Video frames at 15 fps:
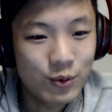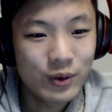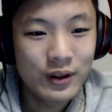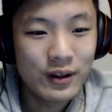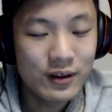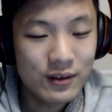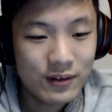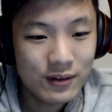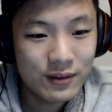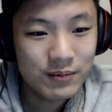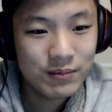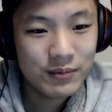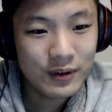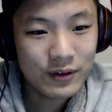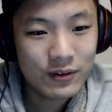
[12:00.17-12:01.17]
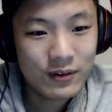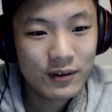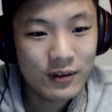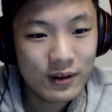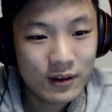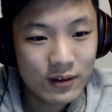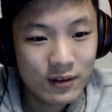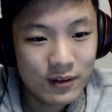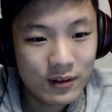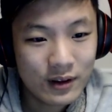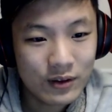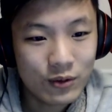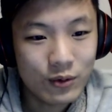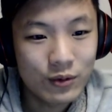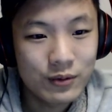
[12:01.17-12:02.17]
what it is. That's that's
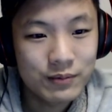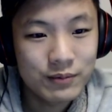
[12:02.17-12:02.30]
that's all.